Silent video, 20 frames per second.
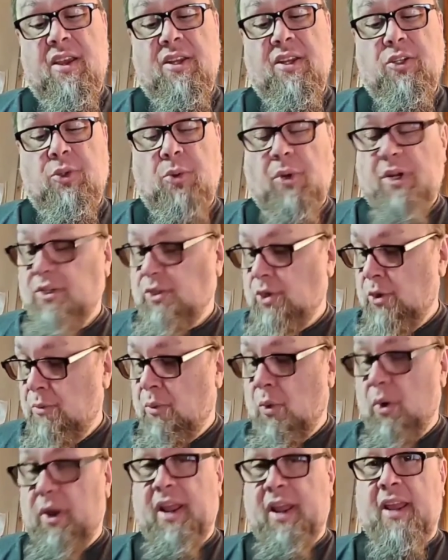
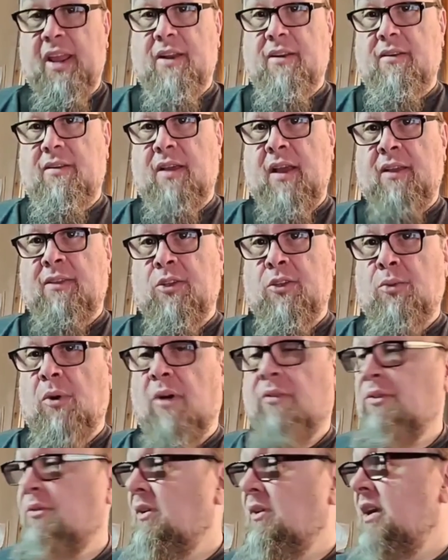22.8 at the 12th
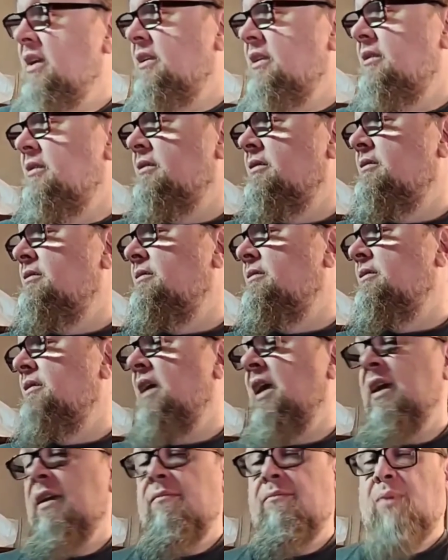fret,
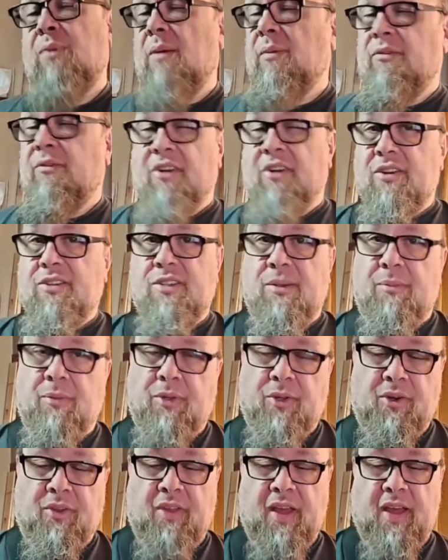and probably very similar
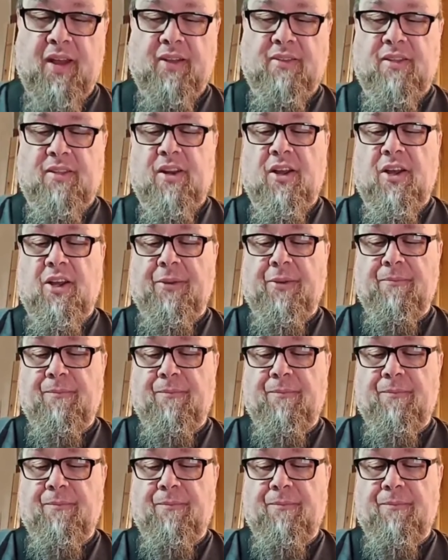to that at the nut.